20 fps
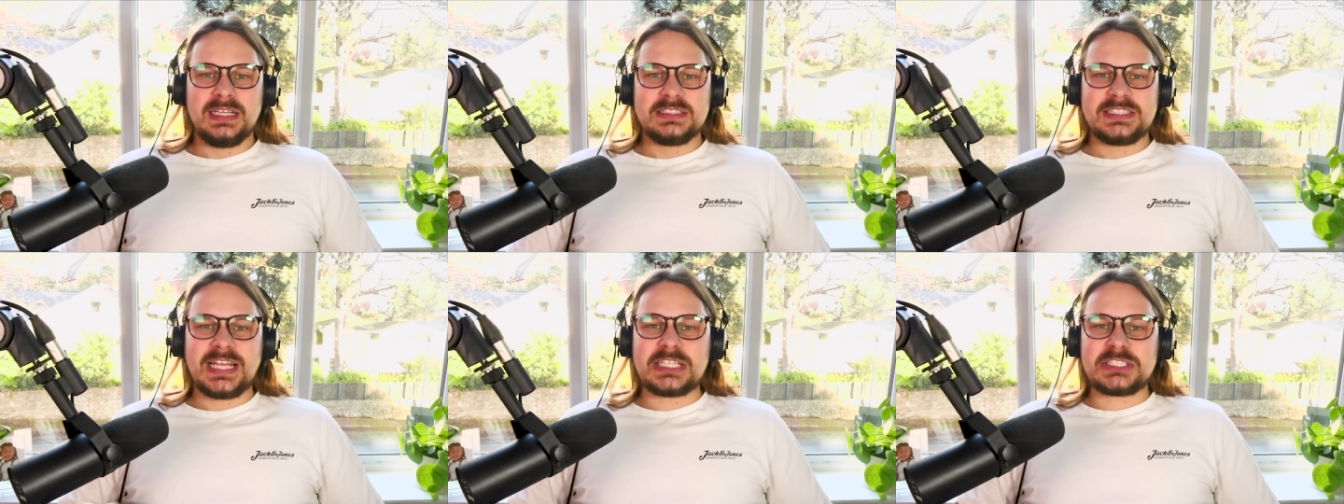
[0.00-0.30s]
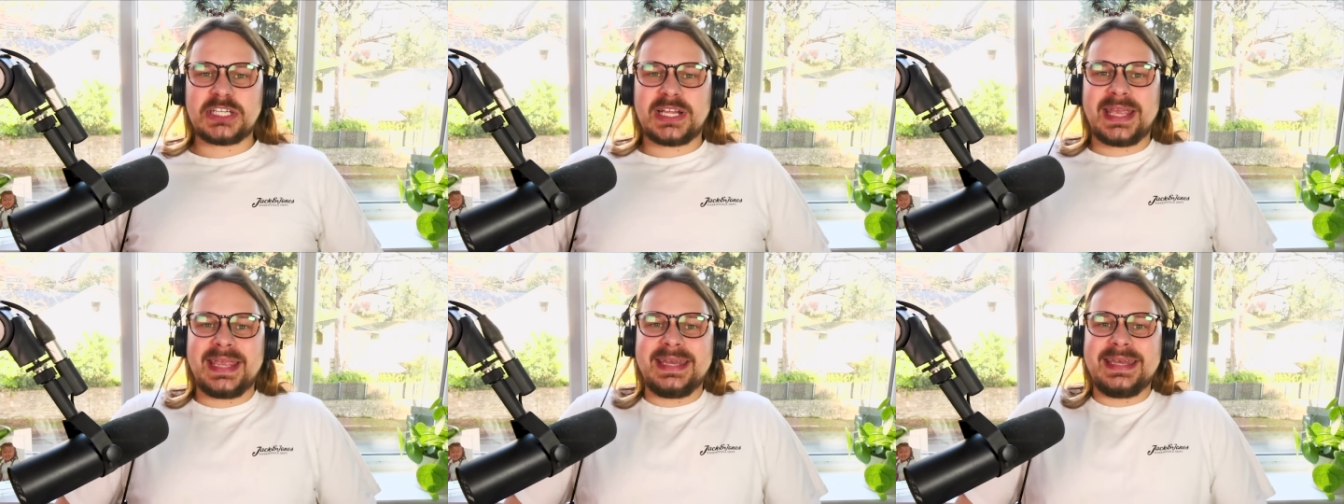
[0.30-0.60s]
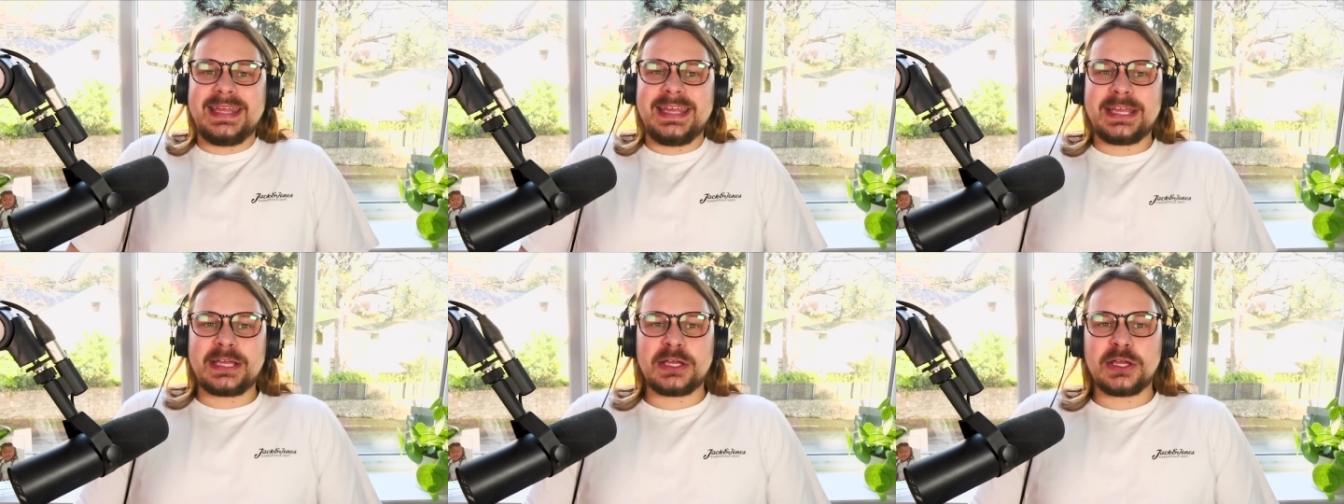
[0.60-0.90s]
Tasha
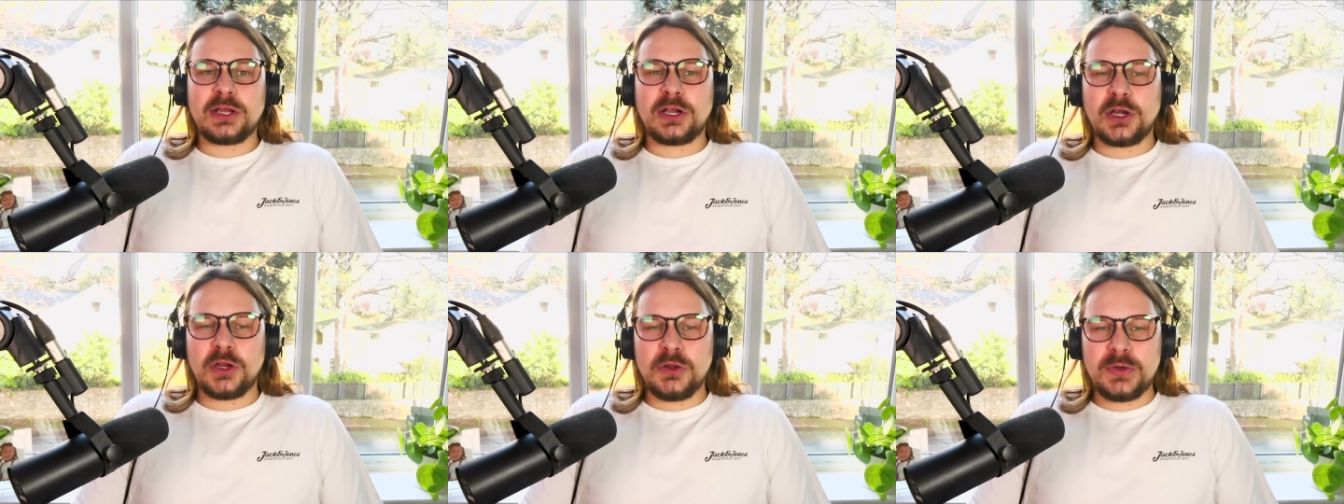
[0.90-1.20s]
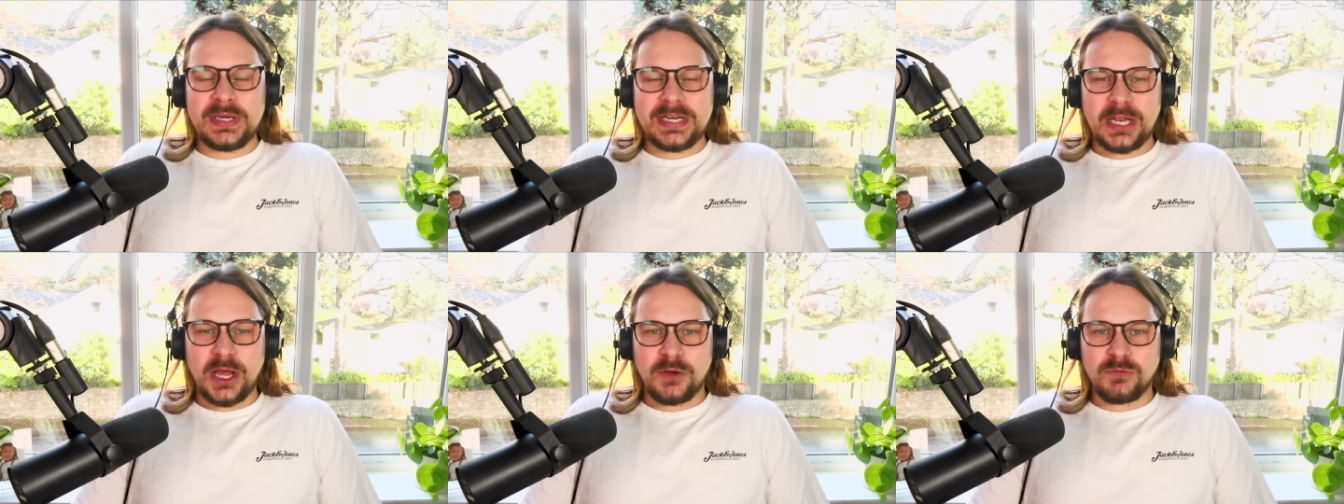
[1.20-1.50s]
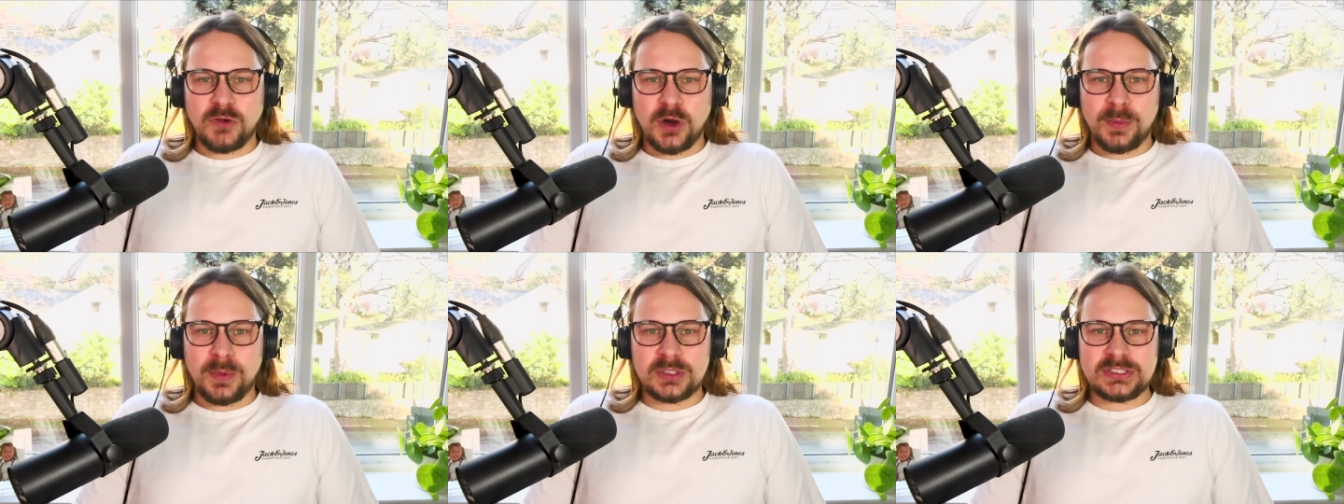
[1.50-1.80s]
Keeney concluded her
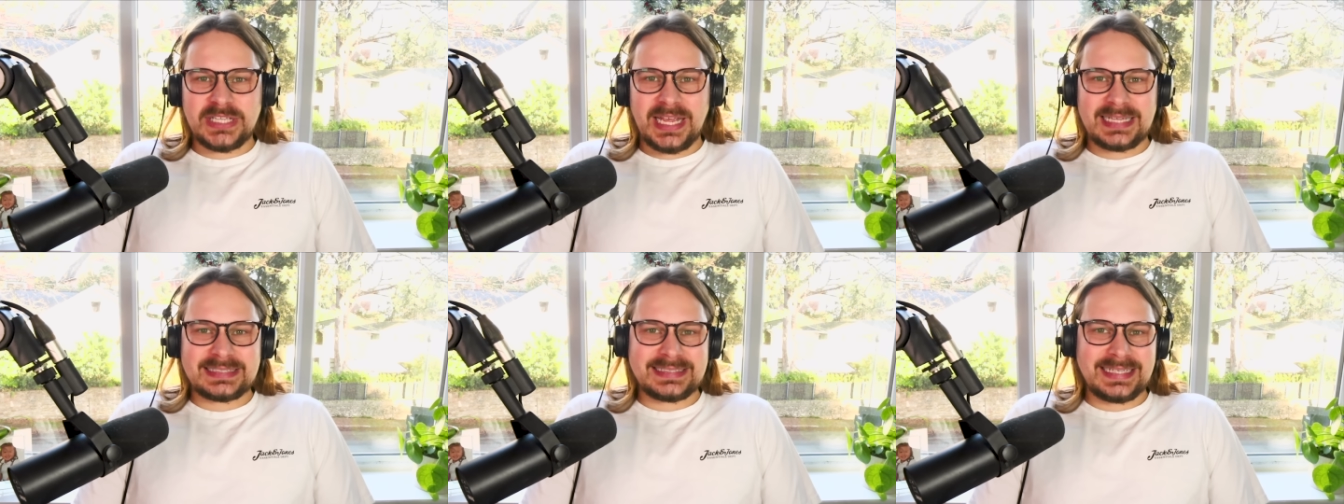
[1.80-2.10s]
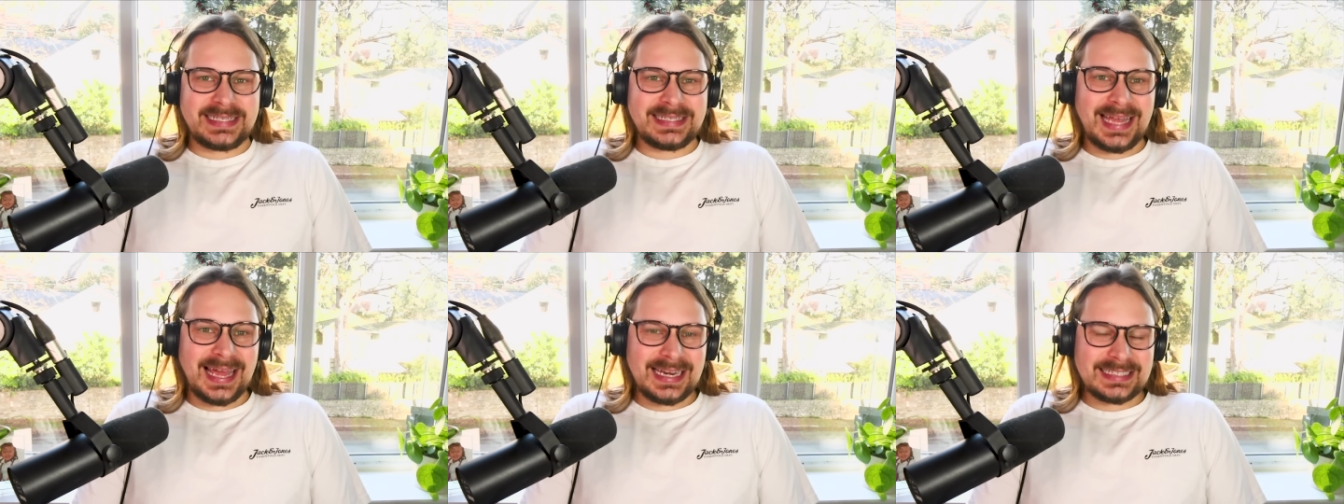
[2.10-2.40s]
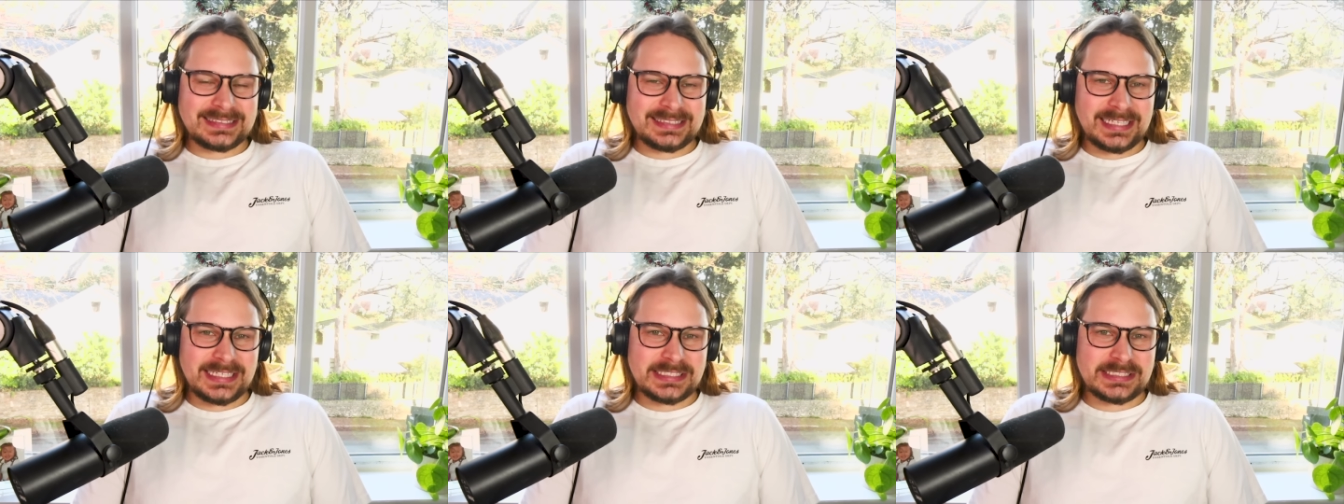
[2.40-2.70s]
robotaxi
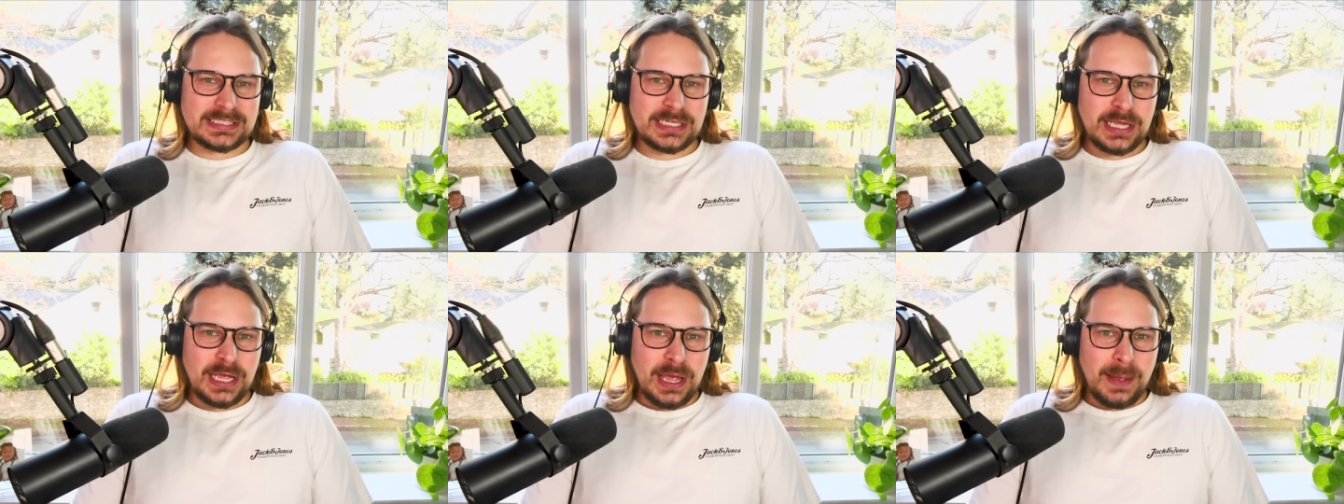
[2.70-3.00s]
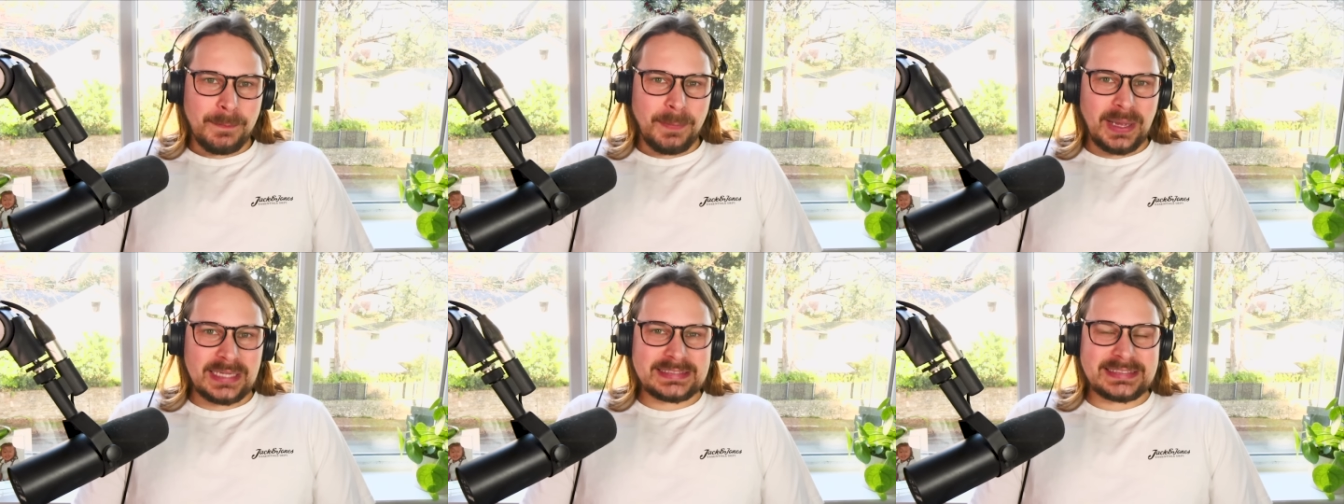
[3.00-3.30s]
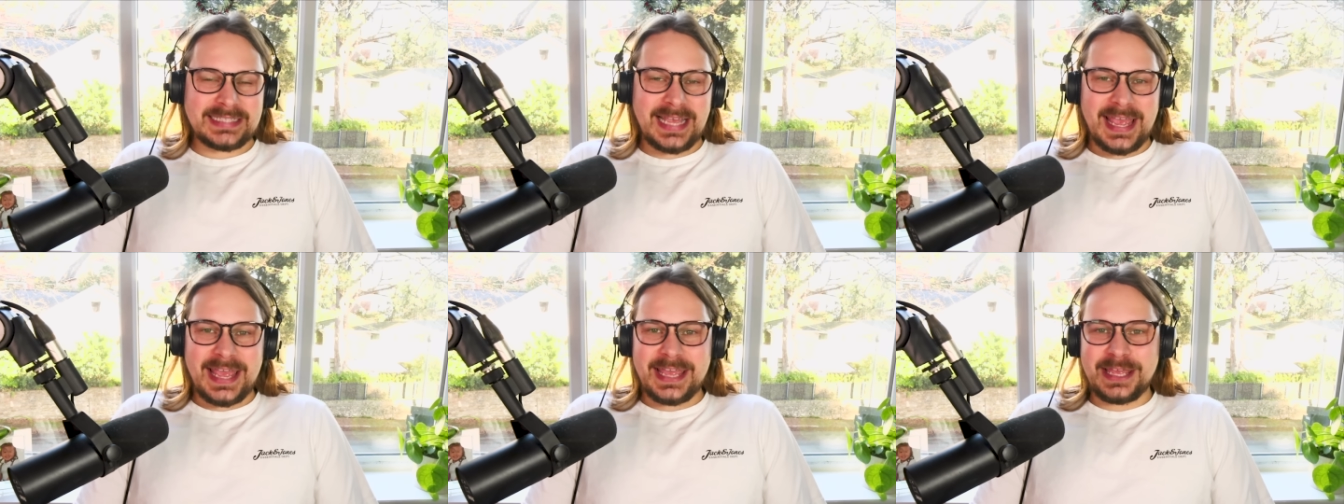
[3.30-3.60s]
analysis by
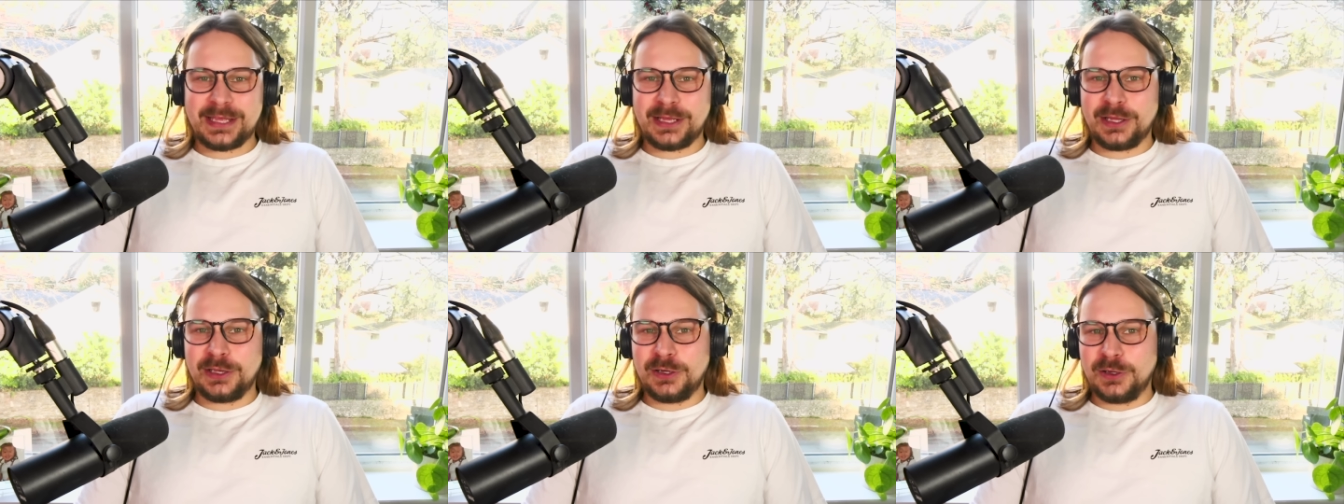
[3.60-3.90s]
saying,